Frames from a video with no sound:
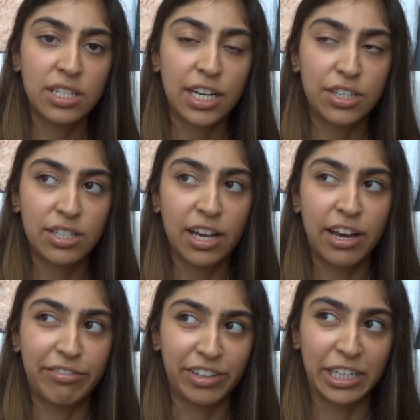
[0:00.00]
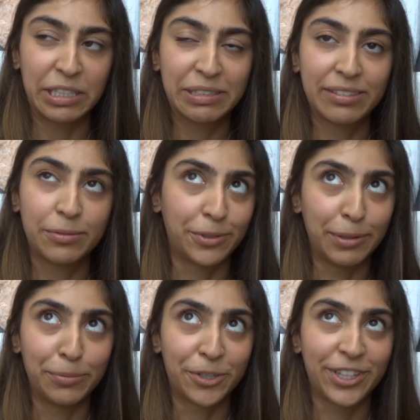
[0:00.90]
I just have like
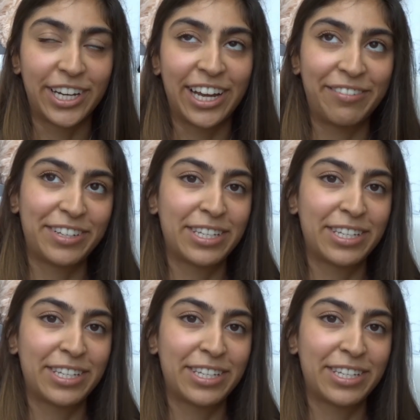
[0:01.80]
one more that I have to